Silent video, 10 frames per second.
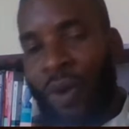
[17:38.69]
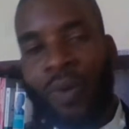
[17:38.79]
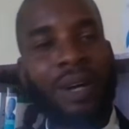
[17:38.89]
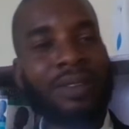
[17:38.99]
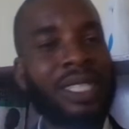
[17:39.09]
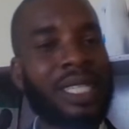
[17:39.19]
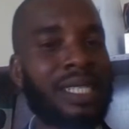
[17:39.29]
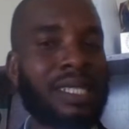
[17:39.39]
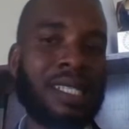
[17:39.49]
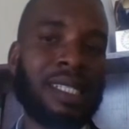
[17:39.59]
One of the key
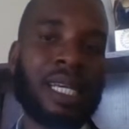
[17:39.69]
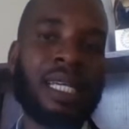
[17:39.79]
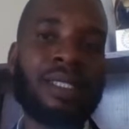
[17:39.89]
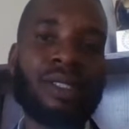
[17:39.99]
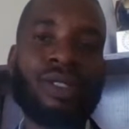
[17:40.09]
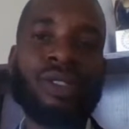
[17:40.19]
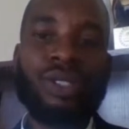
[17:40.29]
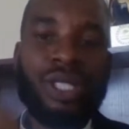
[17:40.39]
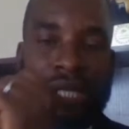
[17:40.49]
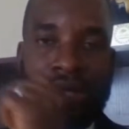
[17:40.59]
things that you
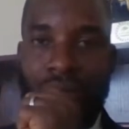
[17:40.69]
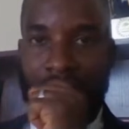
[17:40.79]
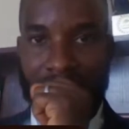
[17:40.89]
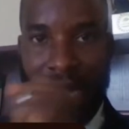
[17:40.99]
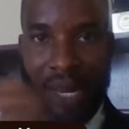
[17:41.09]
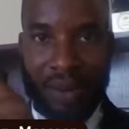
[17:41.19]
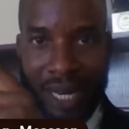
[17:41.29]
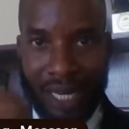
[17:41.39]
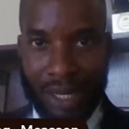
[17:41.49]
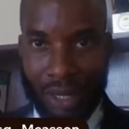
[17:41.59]
need to understand
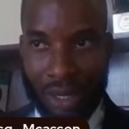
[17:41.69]
regarding